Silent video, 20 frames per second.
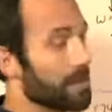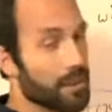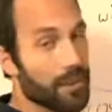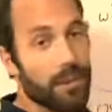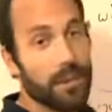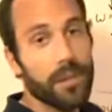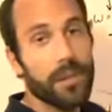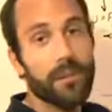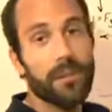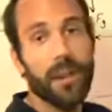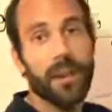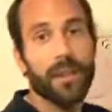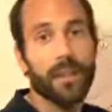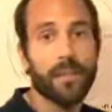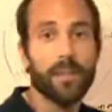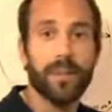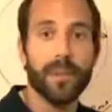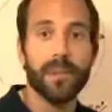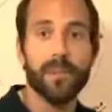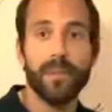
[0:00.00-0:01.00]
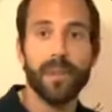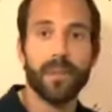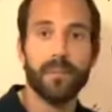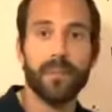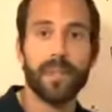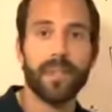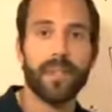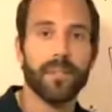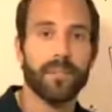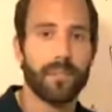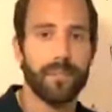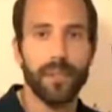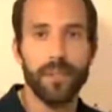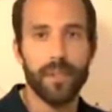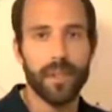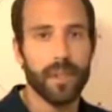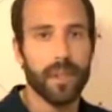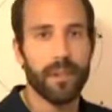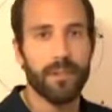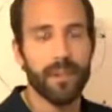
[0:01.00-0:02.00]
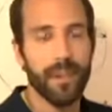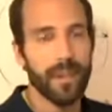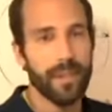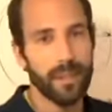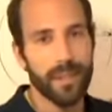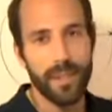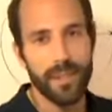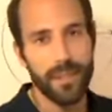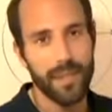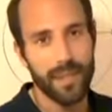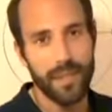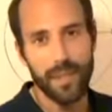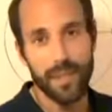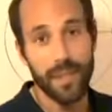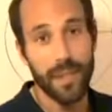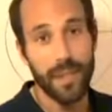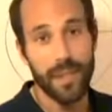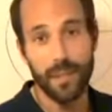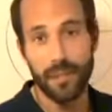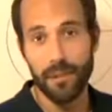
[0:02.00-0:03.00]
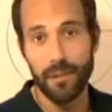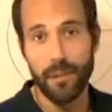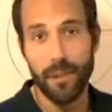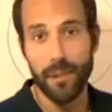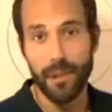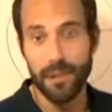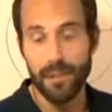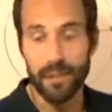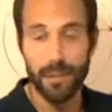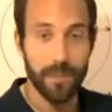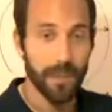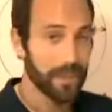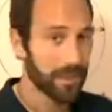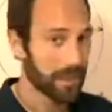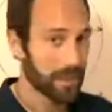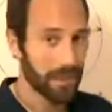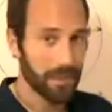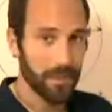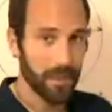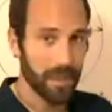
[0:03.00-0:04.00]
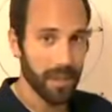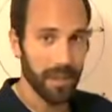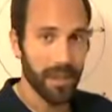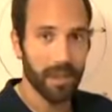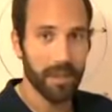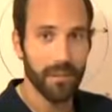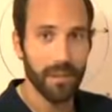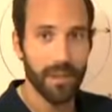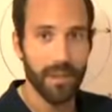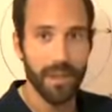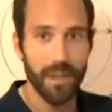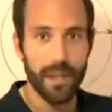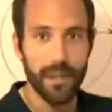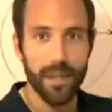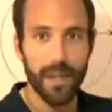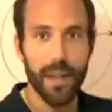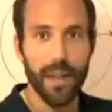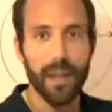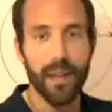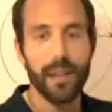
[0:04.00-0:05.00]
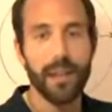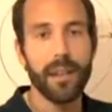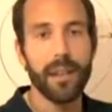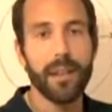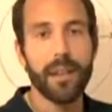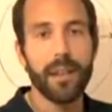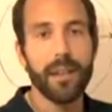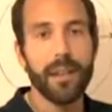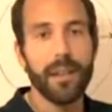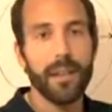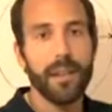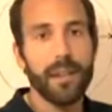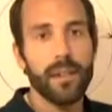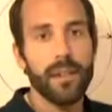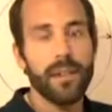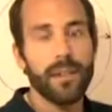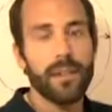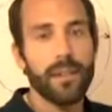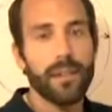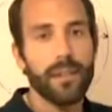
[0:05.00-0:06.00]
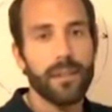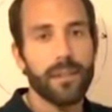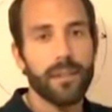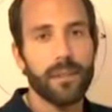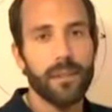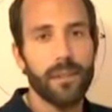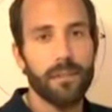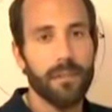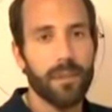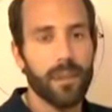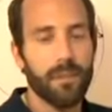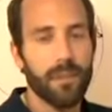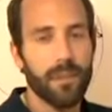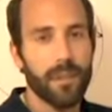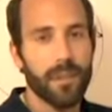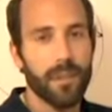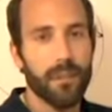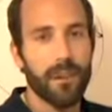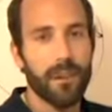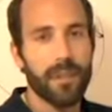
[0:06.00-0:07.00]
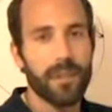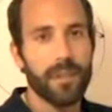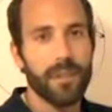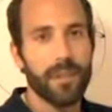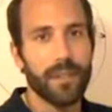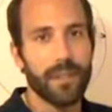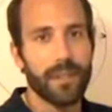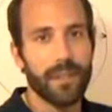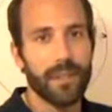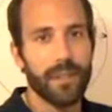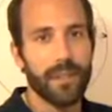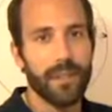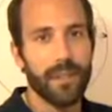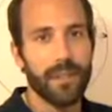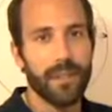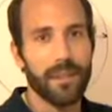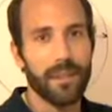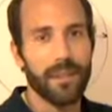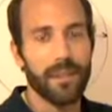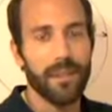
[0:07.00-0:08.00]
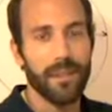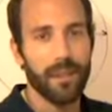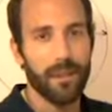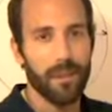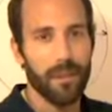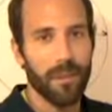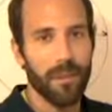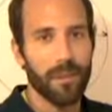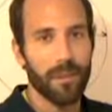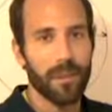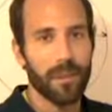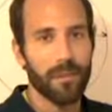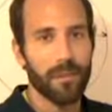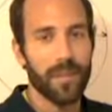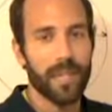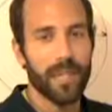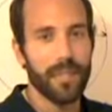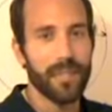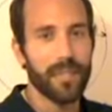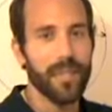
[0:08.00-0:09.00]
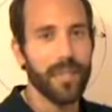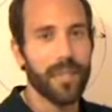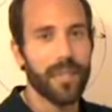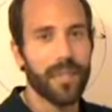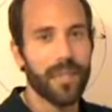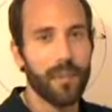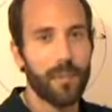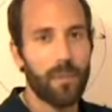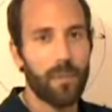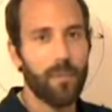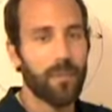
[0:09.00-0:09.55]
a torsion rod experiment, because from everything I read, it sounds like it's not going to work. So I'm also going to spend a lot of money on that. So I'm really questioning, this big G.